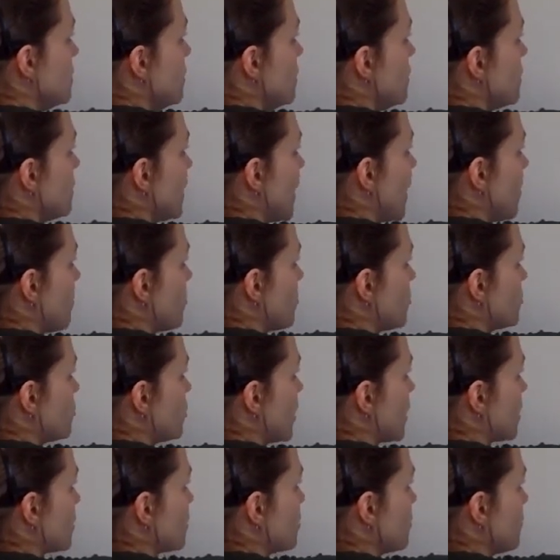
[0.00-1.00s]
that
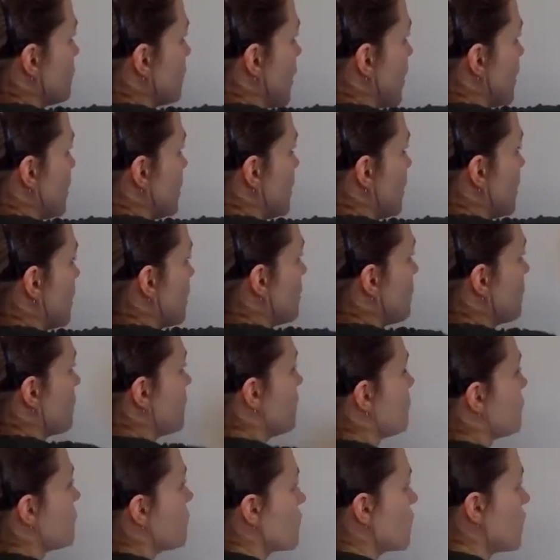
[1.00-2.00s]
projection right there.
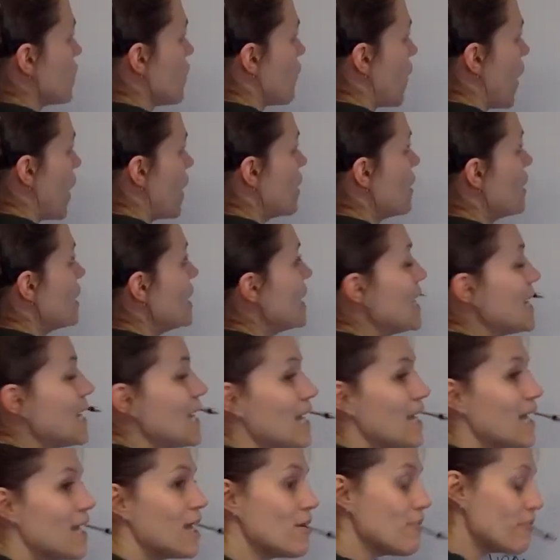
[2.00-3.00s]
Okay,
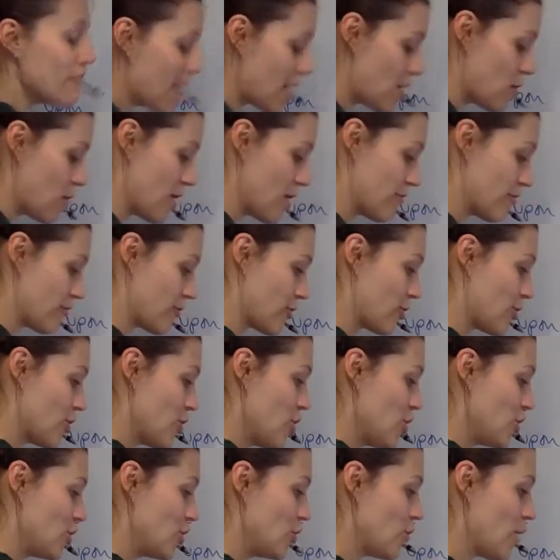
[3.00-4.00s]
if, however,
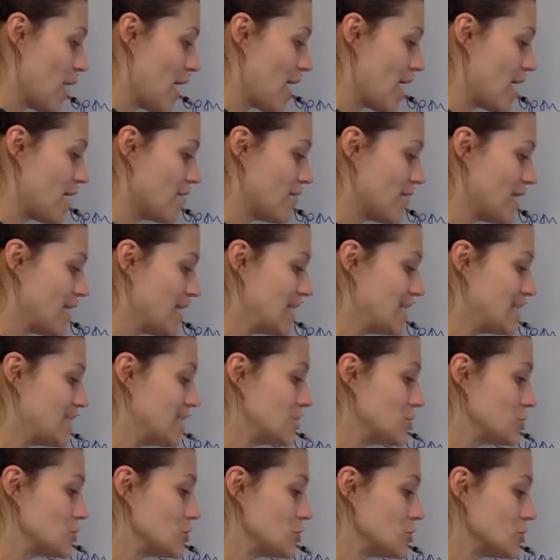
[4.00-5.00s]
you have an
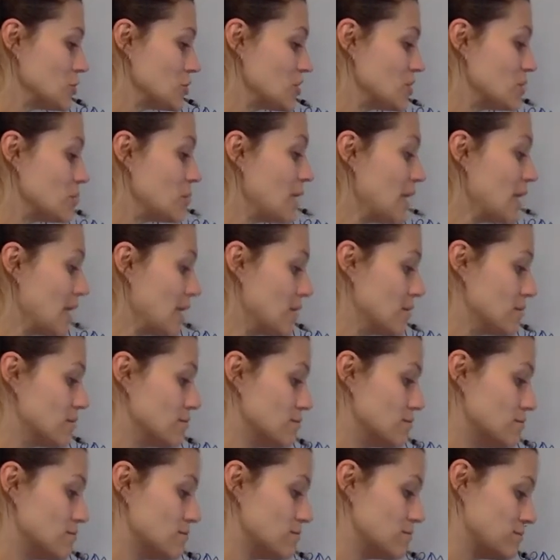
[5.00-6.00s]
additional spin,
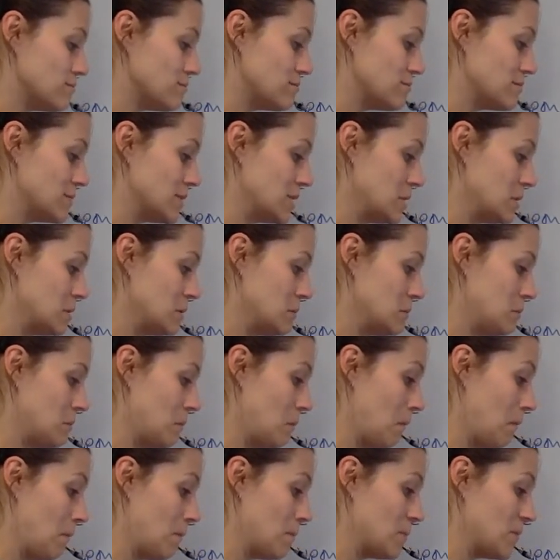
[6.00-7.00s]

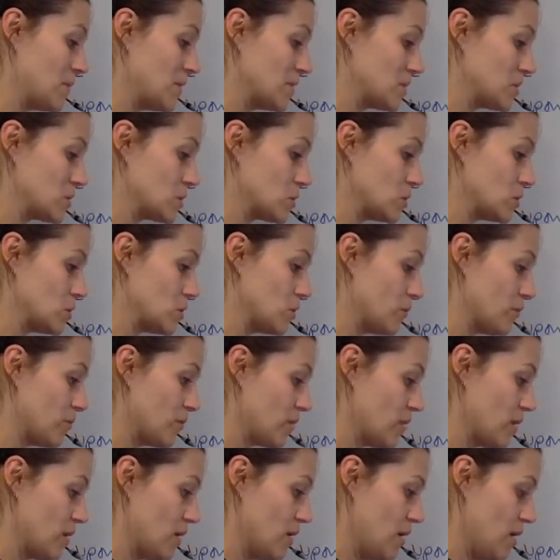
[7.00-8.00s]
this is cool.
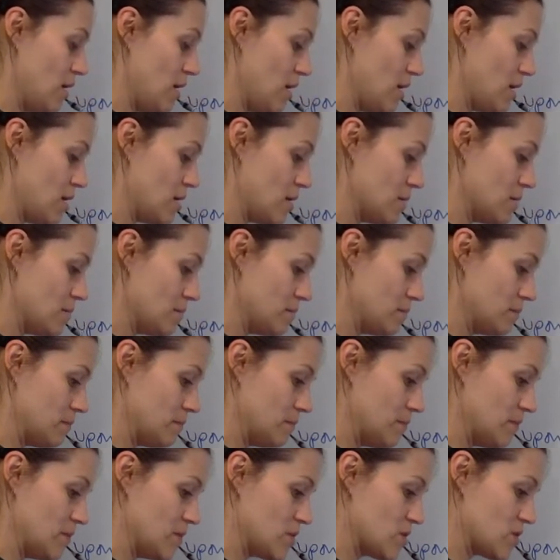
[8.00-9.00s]

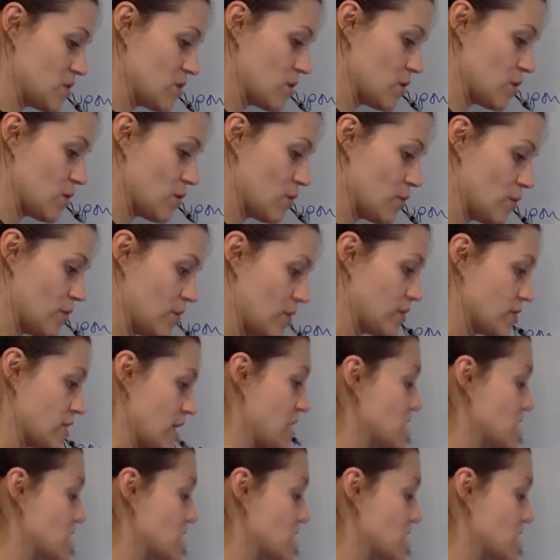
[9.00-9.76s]
So there's a